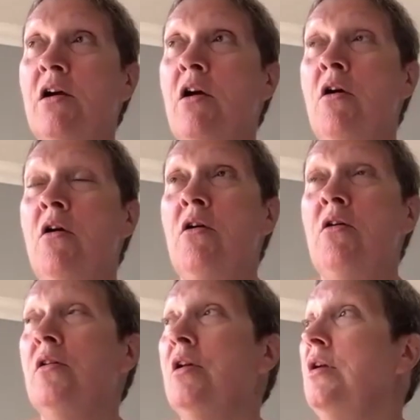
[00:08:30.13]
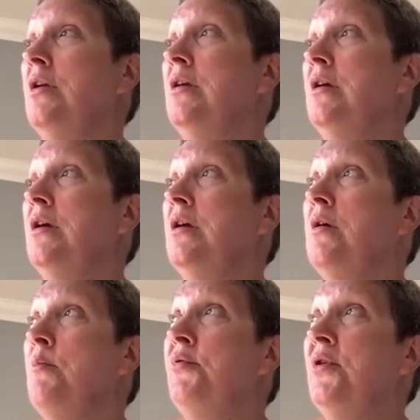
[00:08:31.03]
are
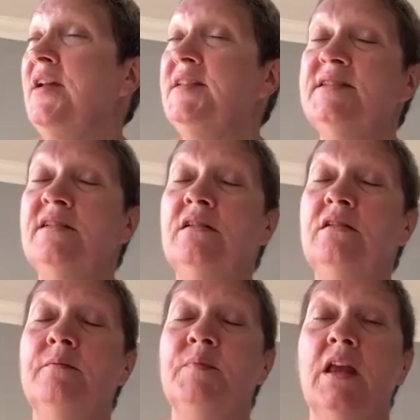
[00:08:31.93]
brighter.